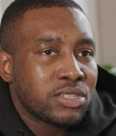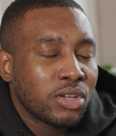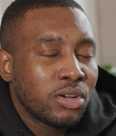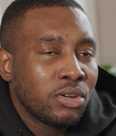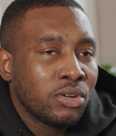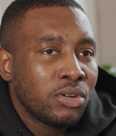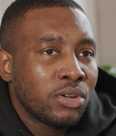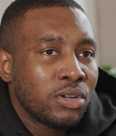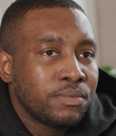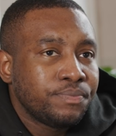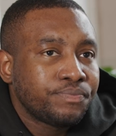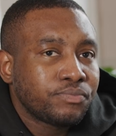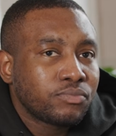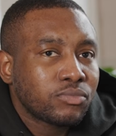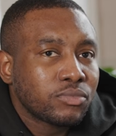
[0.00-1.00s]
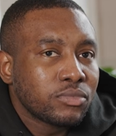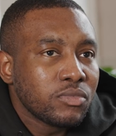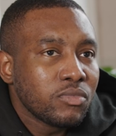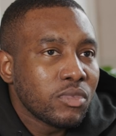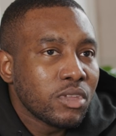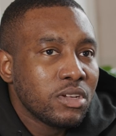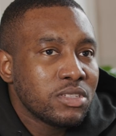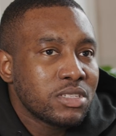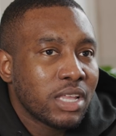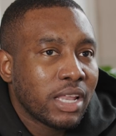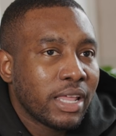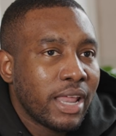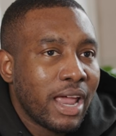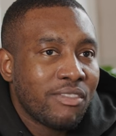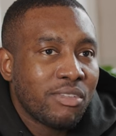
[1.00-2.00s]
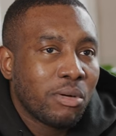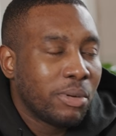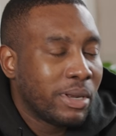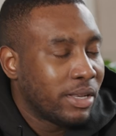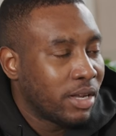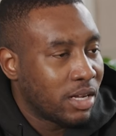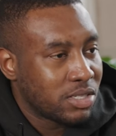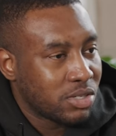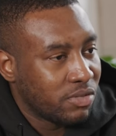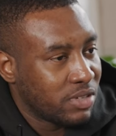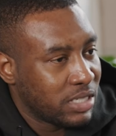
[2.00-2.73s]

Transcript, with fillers: so so then everyone went nuts.